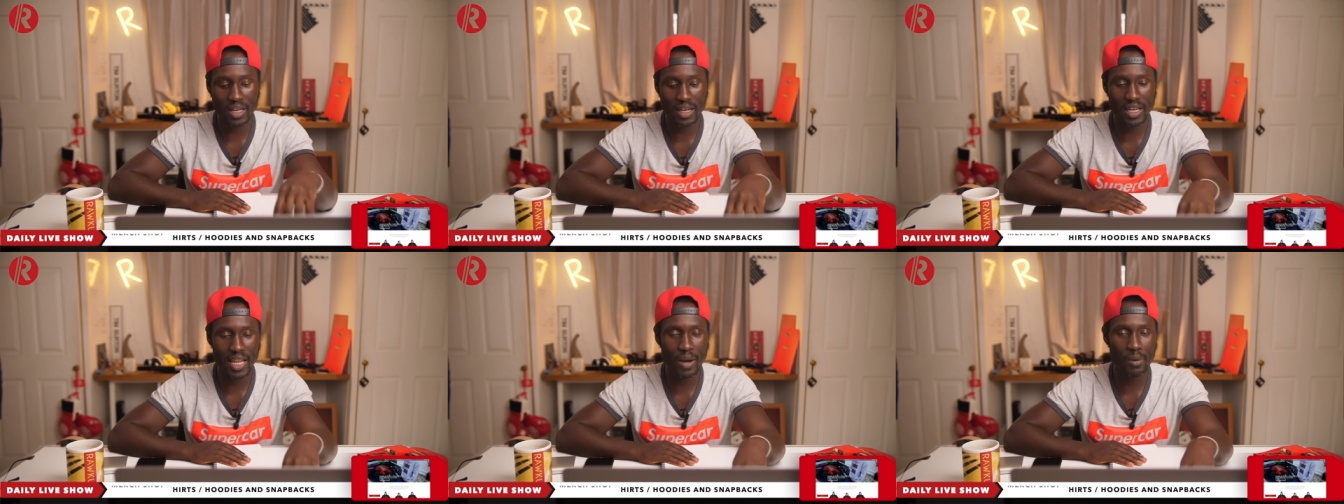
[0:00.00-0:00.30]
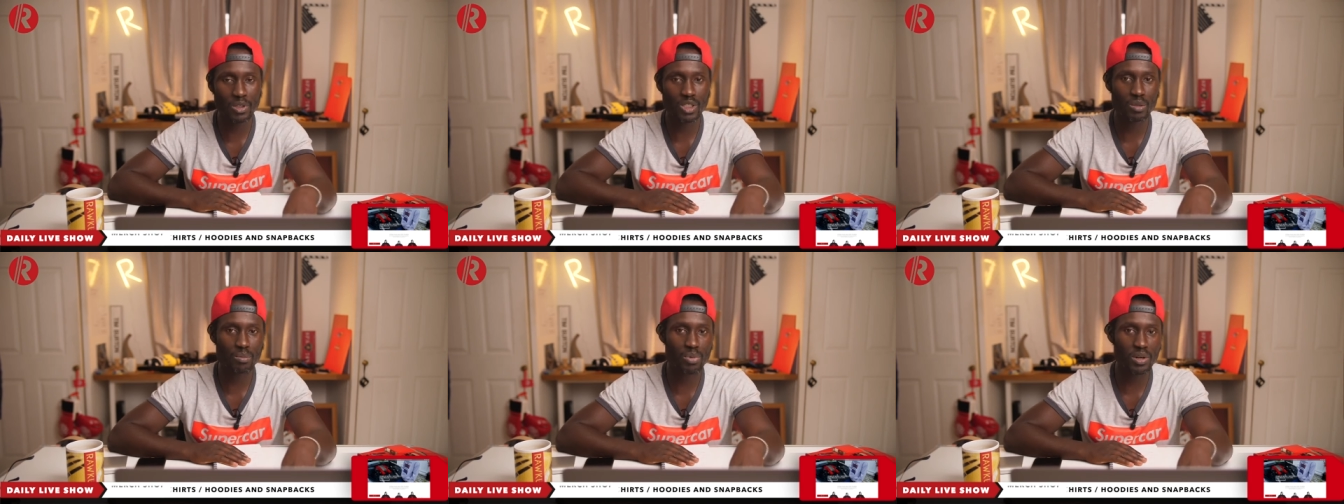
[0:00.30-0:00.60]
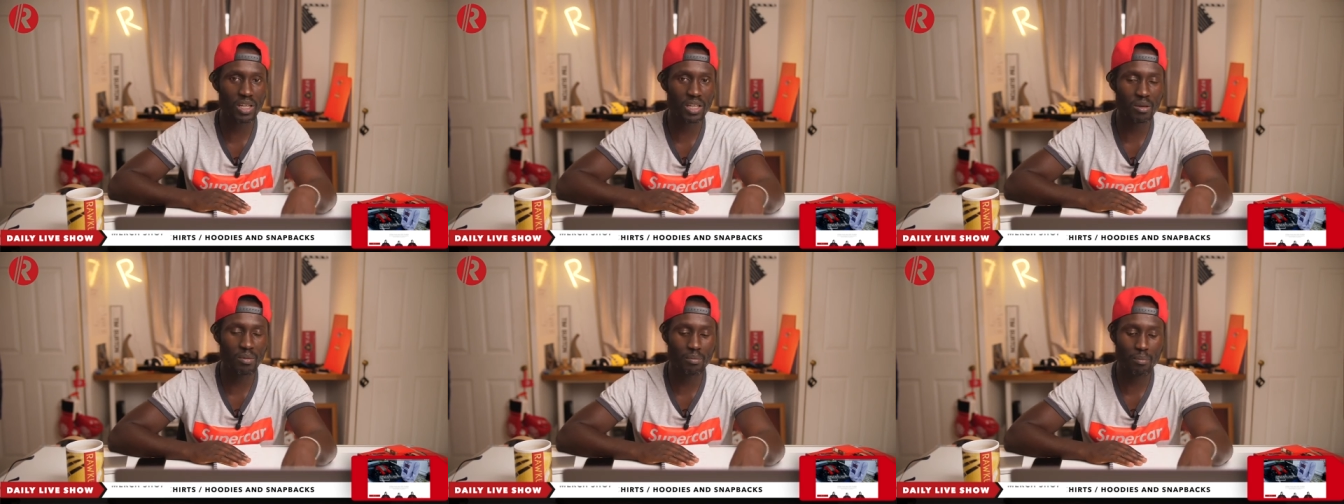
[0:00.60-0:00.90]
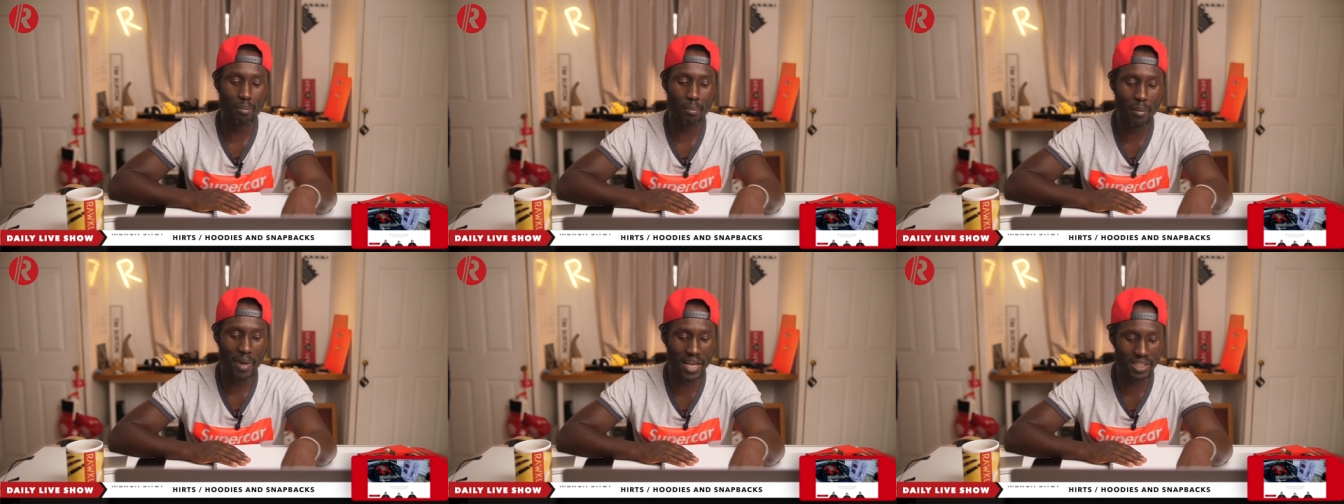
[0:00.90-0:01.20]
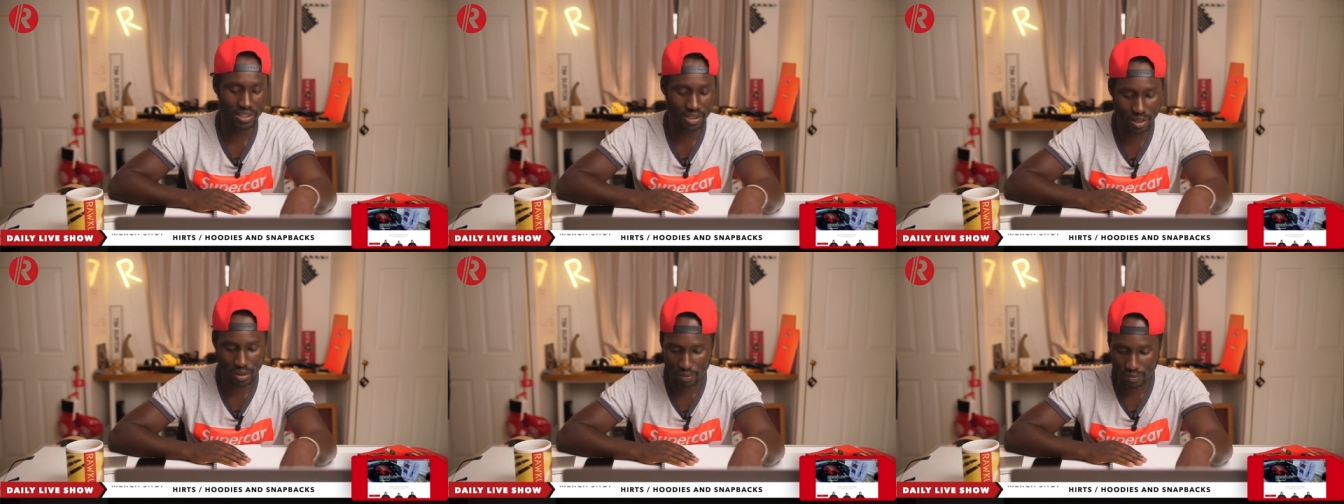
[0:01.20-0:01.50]
That was a pretty
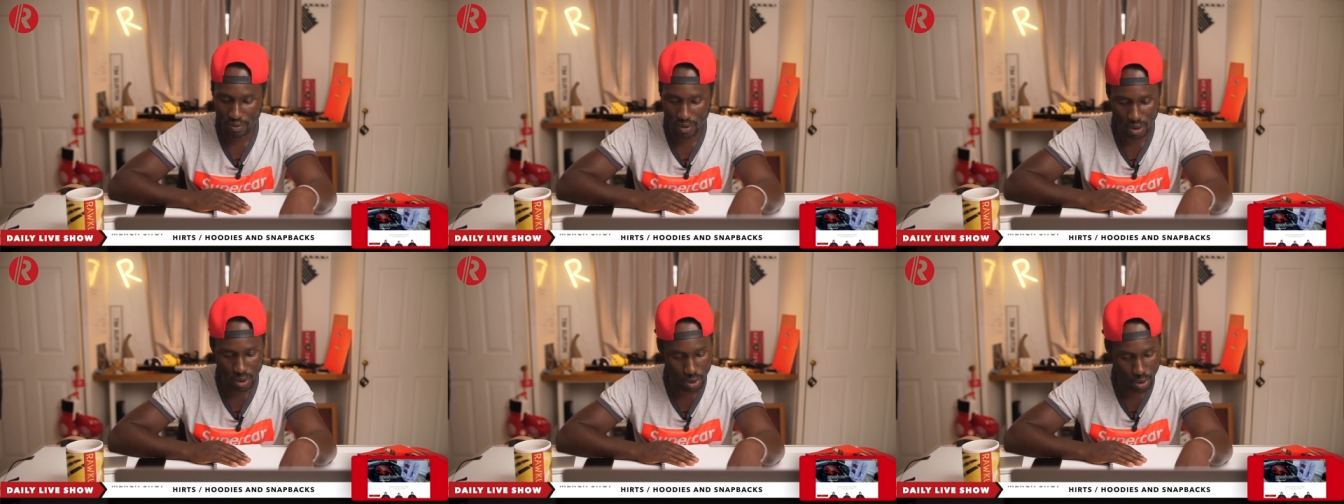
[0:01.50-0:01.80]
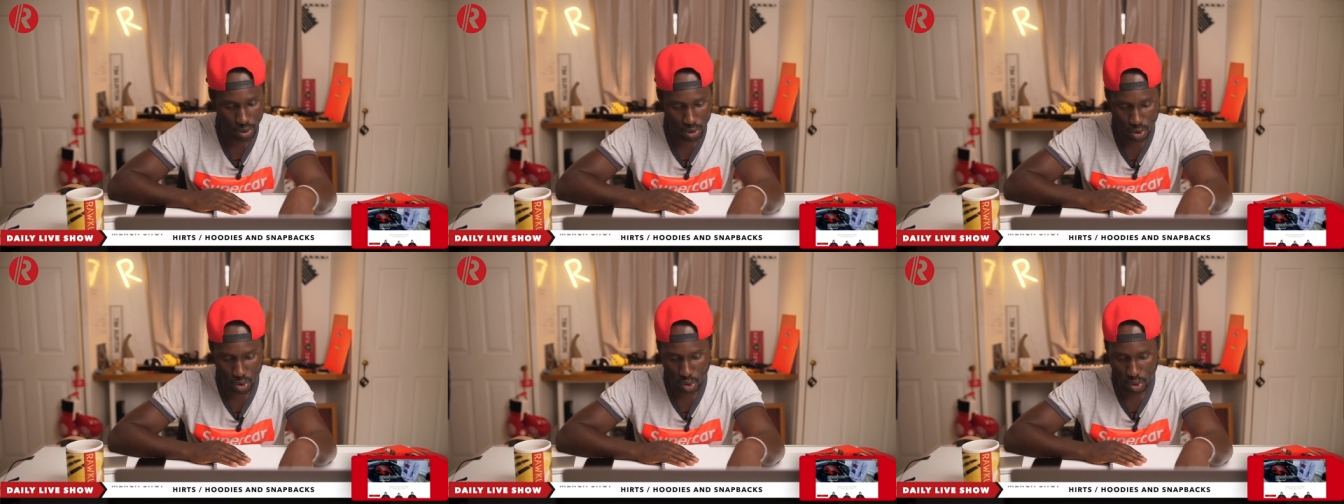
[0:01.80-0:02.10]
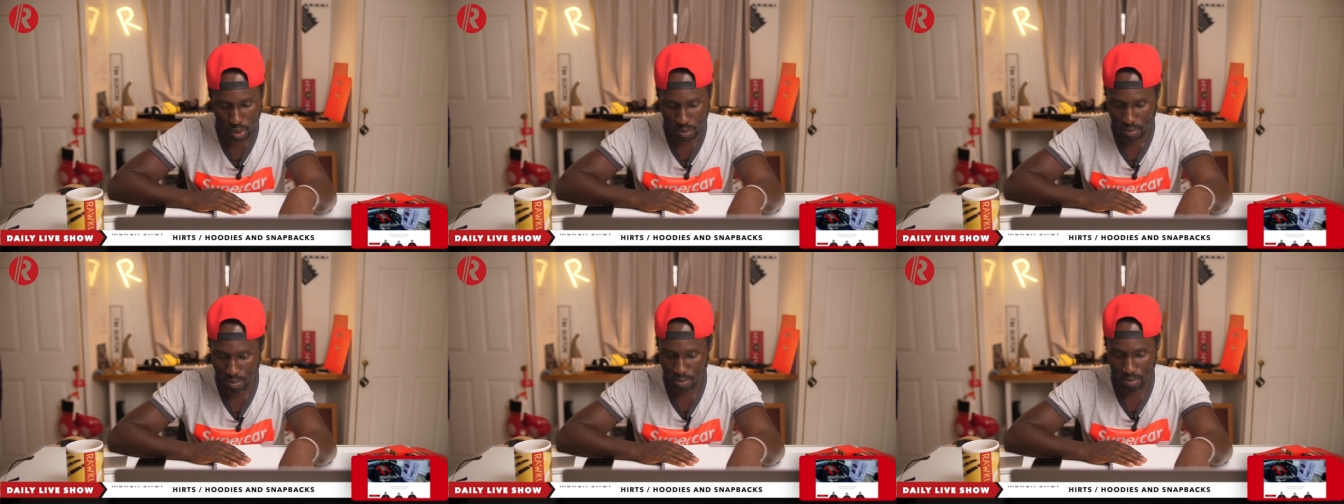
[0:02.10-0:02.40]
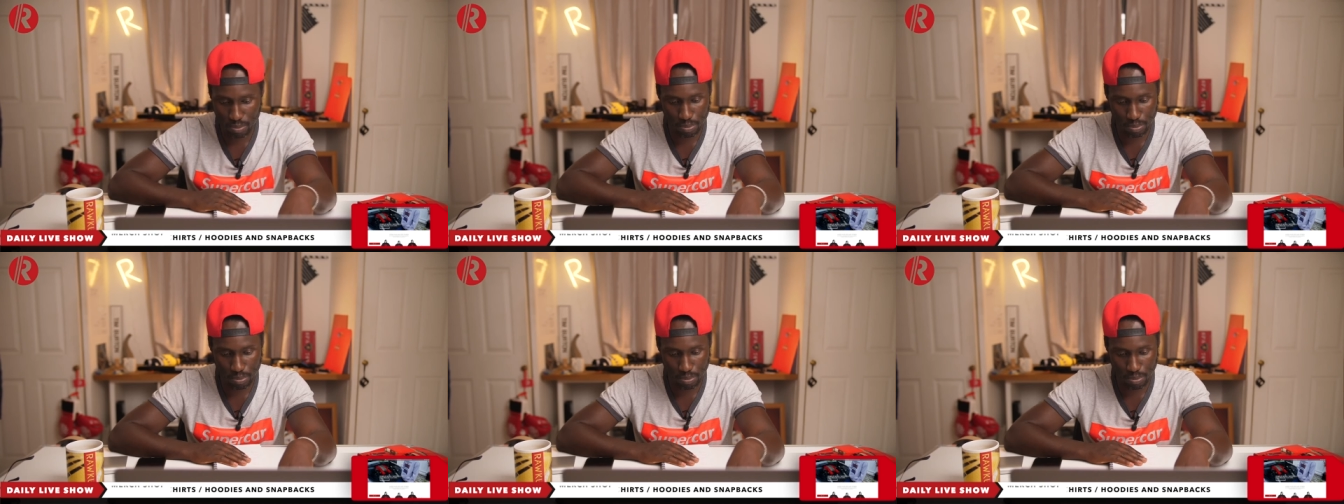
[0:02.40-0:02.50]
massive YouTube